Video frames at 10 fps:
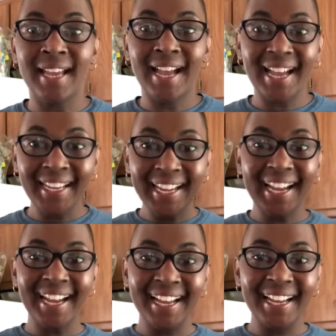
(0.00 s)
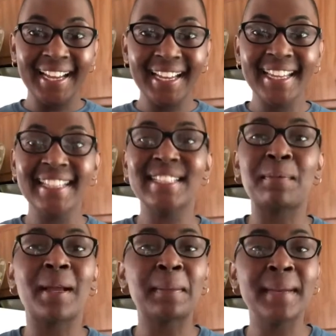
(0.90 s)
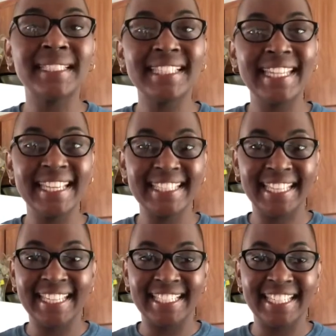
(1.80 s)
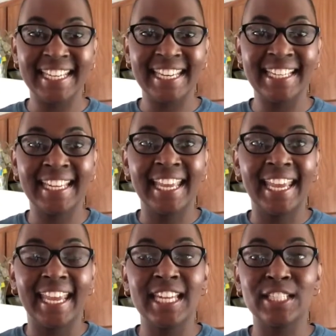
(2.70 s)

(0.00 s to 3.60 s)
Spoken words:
Hi guys, welcome back to Dee's Kitchen. It